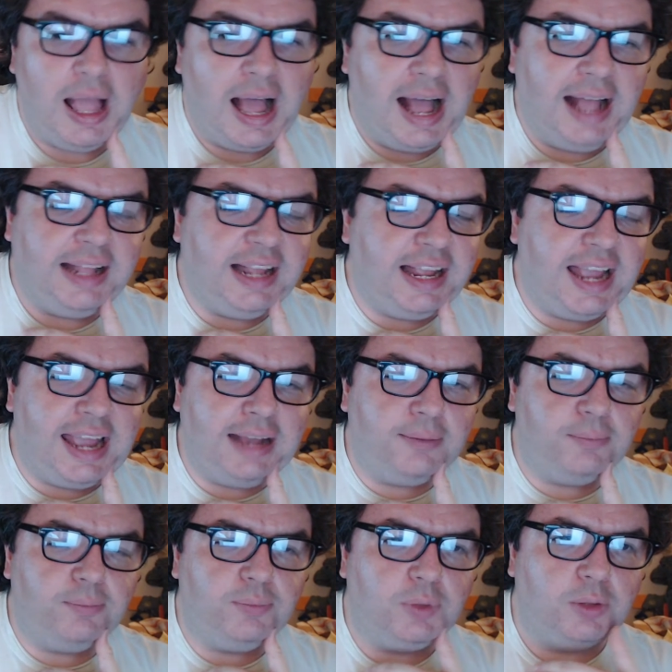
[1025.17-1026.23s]
i
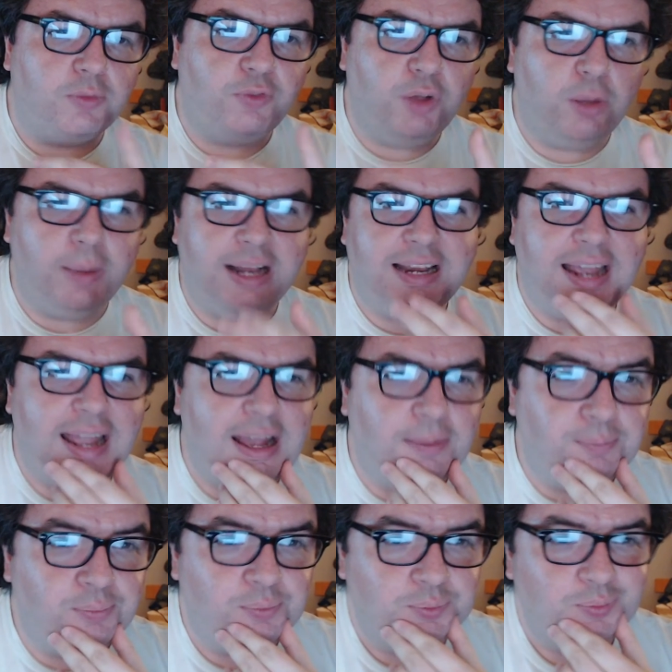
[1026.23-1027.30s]
am the film and i
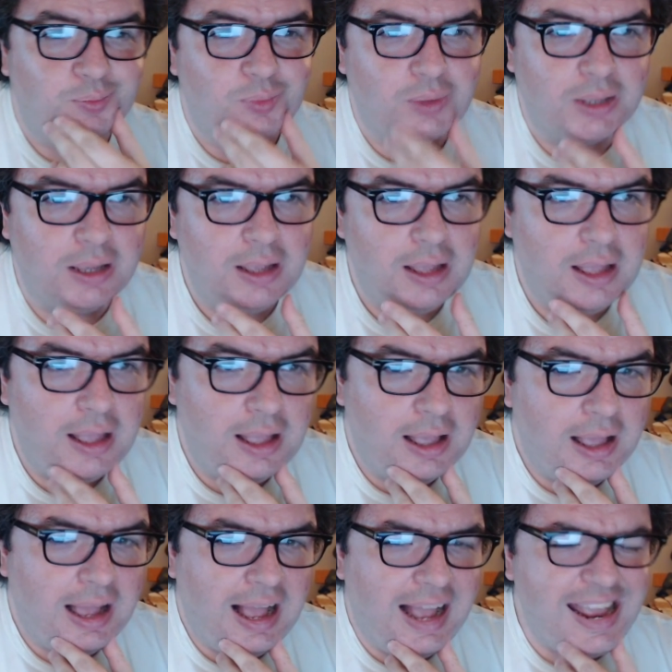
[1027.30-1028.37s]
am
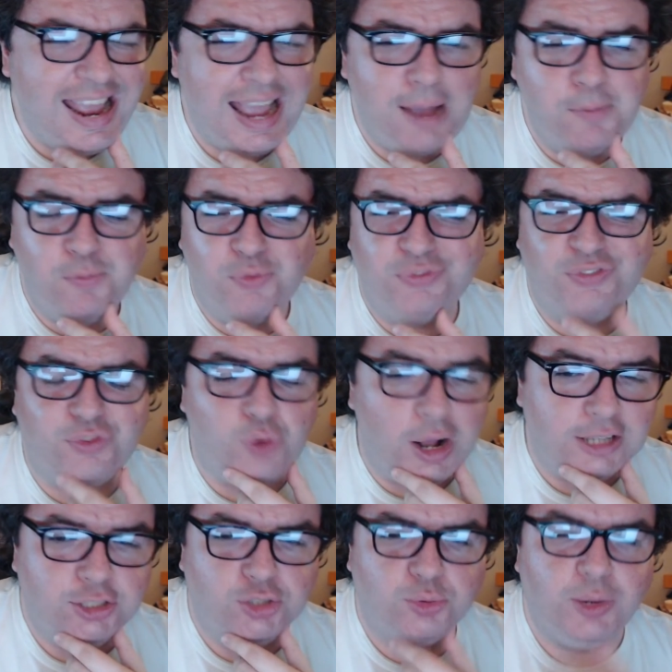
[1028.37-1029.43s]
i am
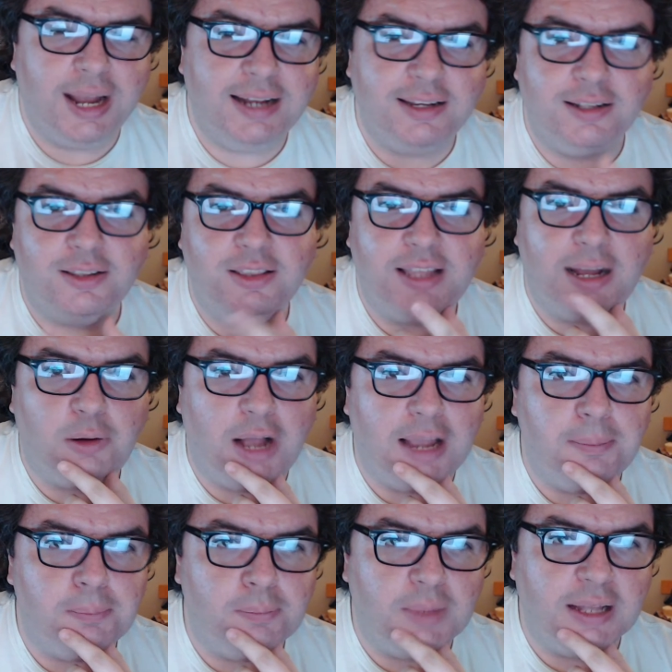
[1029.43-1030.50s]
frustrated that
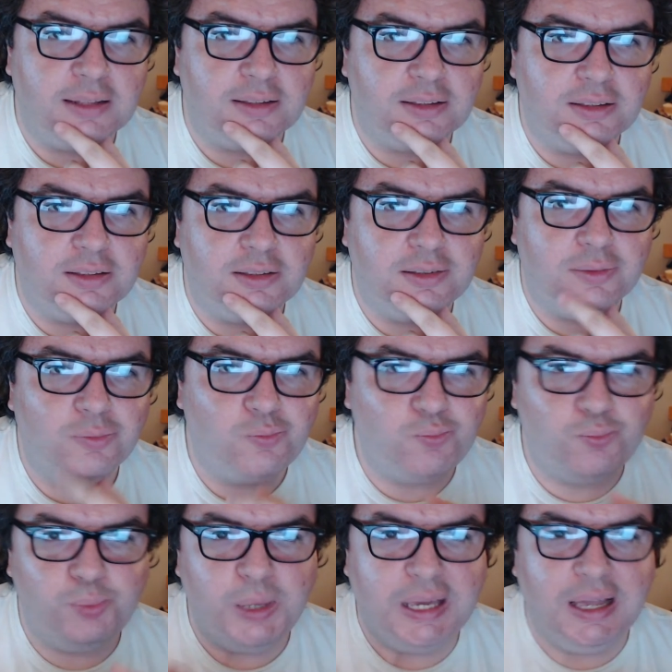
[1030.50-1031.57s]
i'm that
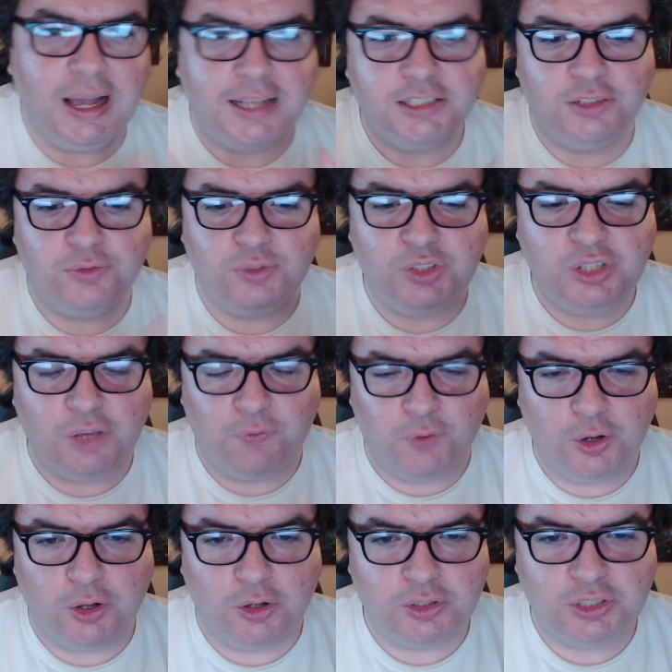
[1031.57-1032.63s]
because of
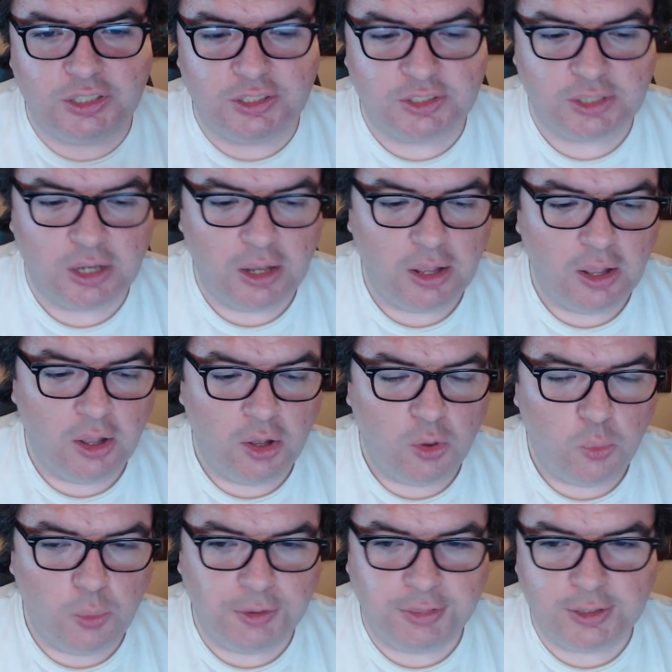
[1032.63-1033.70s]
difficulties
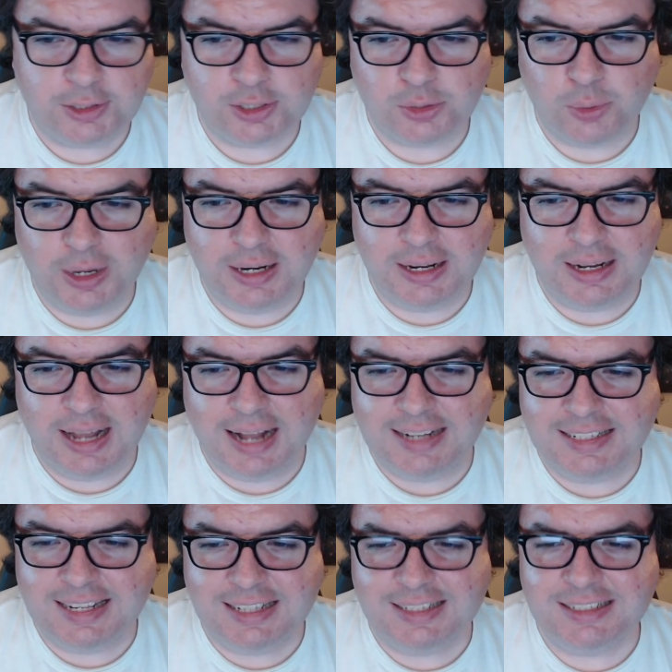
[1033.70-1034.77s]
with the screening, I
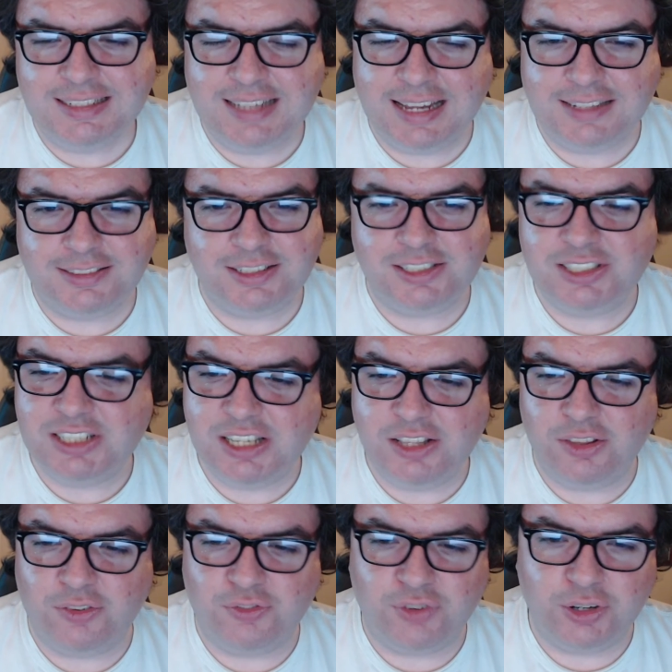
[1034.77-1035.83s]
didn't get to see
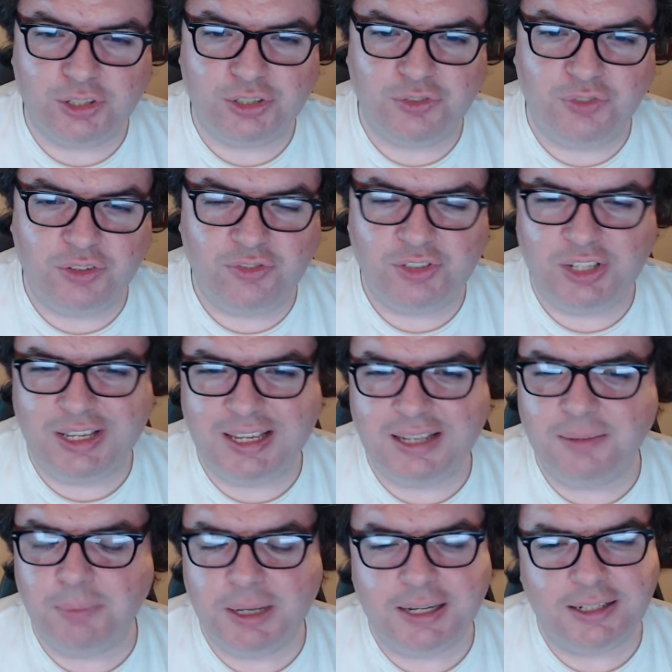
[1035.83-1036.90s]
the first
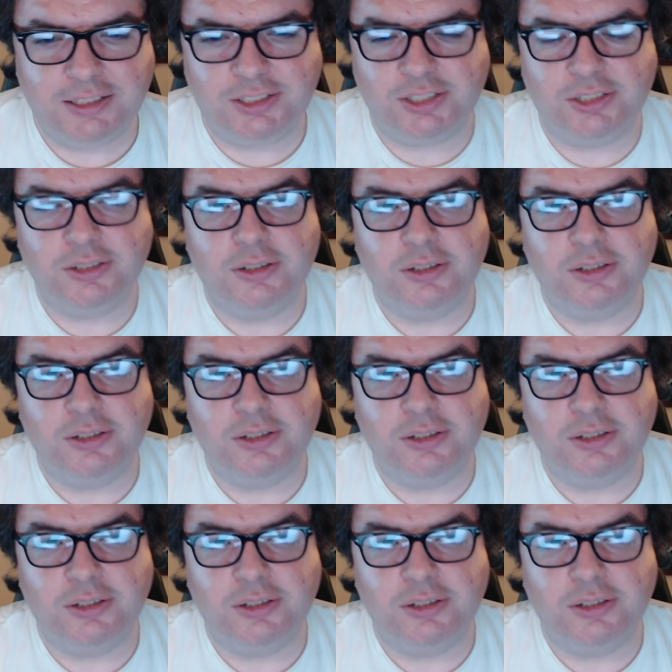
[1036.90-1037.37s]
15 minutes.